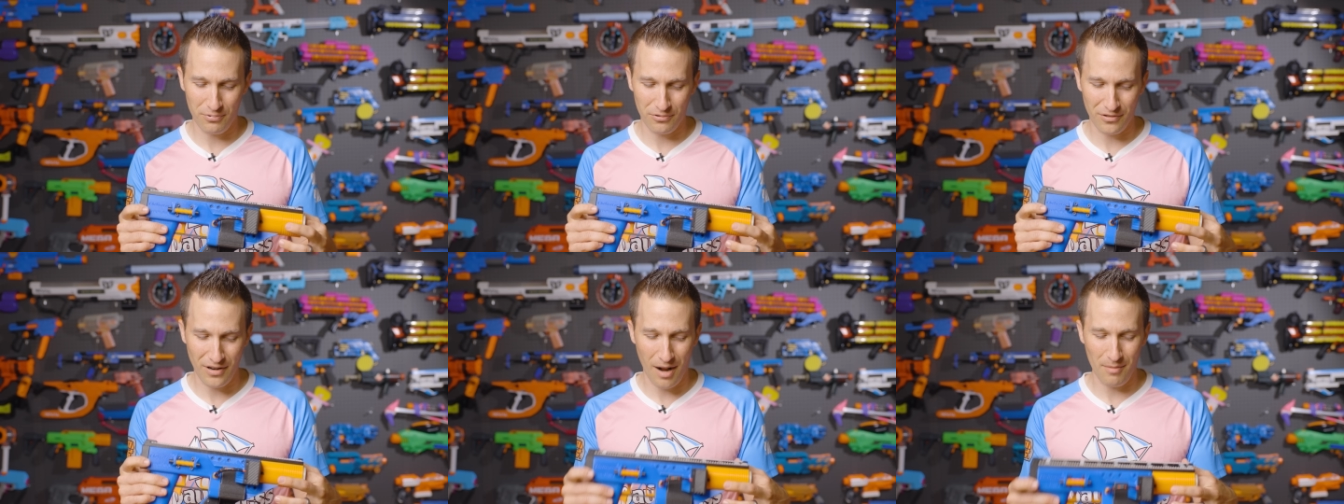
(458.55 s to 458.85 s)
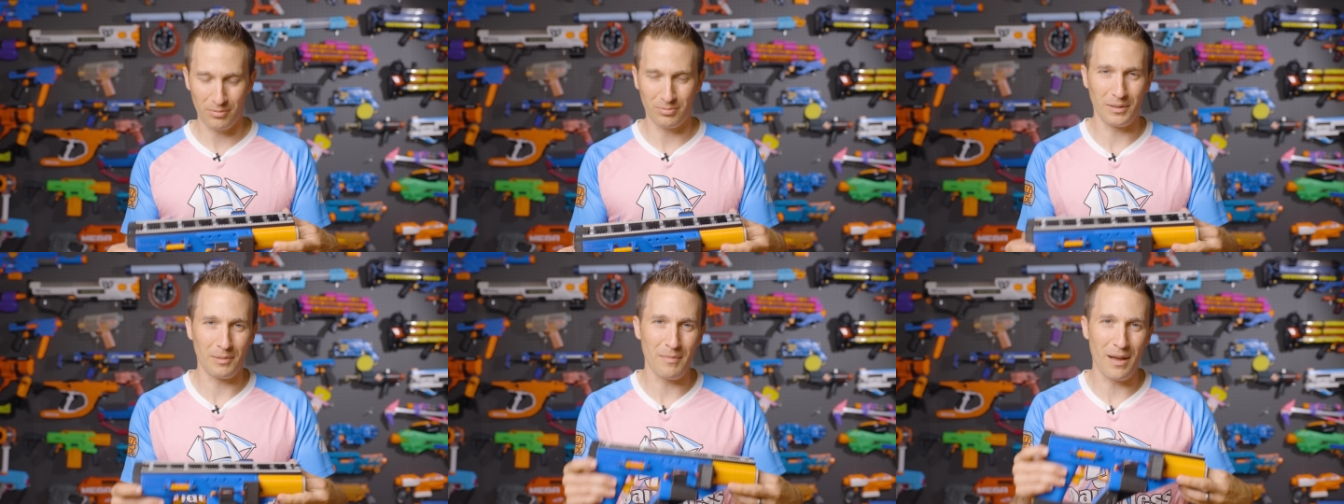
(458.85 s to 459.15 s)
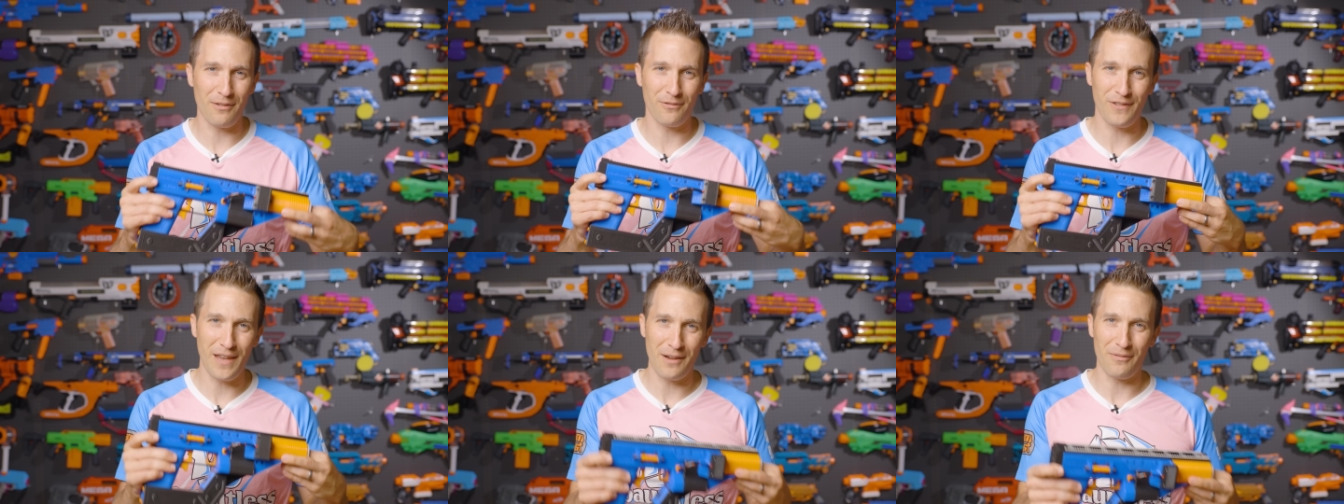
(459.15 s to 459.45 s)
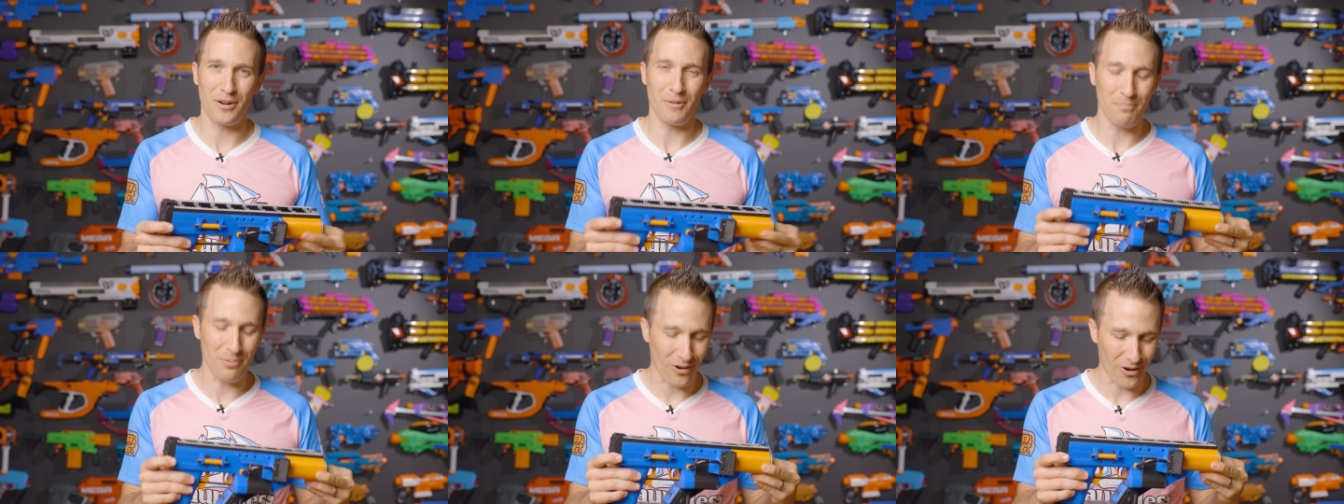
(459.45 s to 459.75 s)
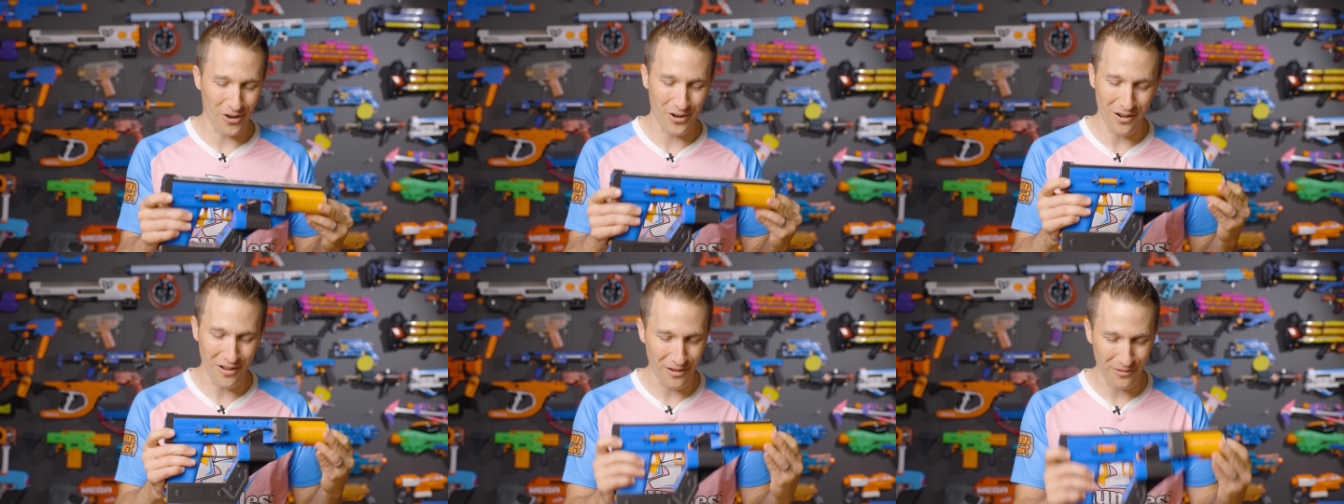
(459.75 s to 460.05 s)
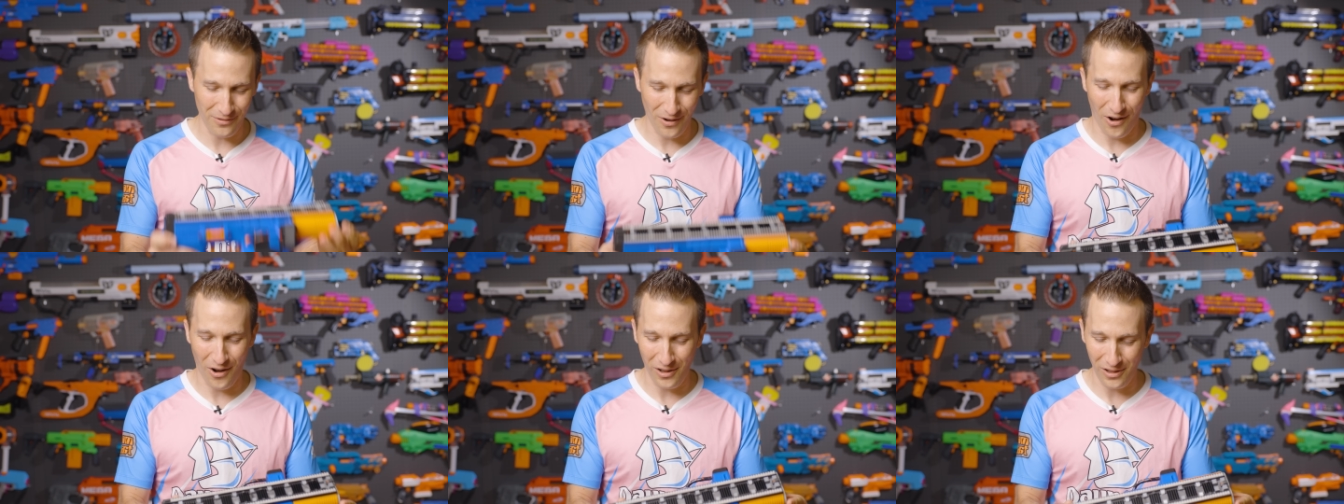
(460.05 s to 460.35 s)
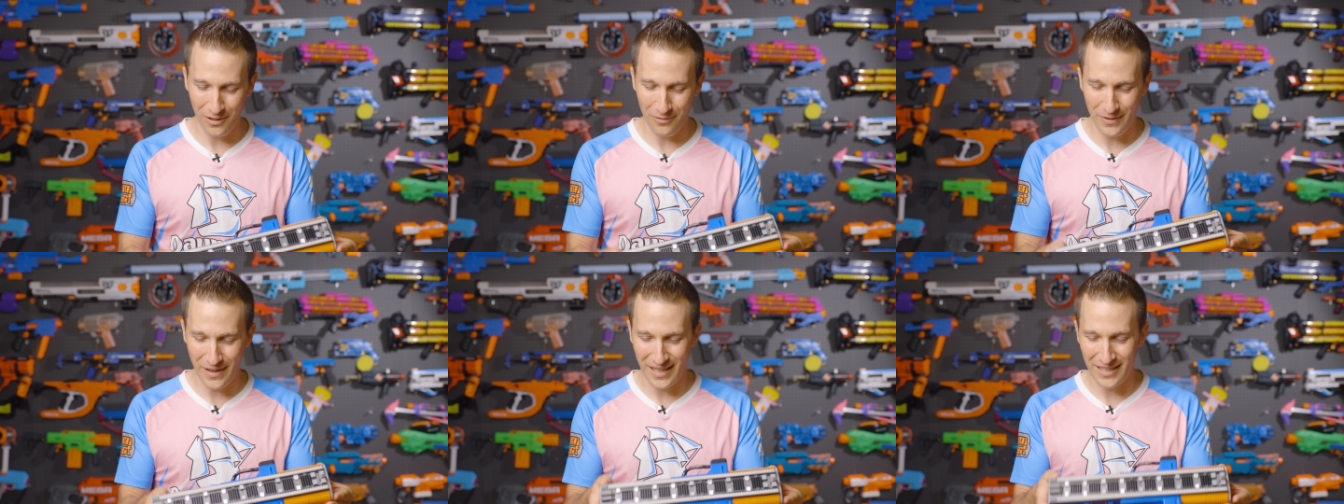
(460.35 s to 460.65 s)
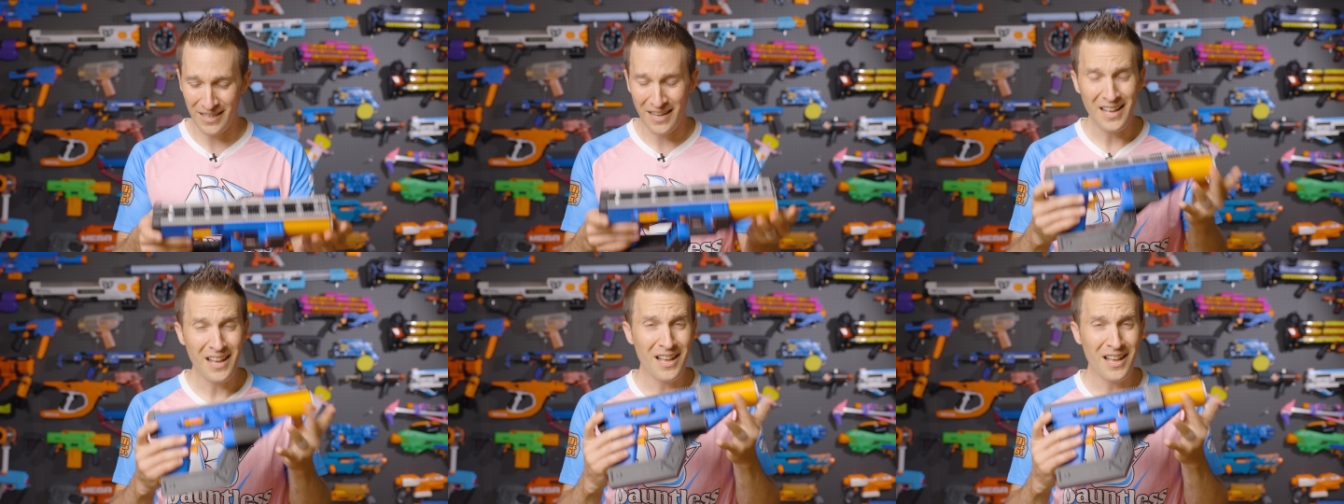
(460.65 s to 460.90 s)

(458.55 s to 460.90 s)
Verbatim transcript: probably my favorite part of all of it.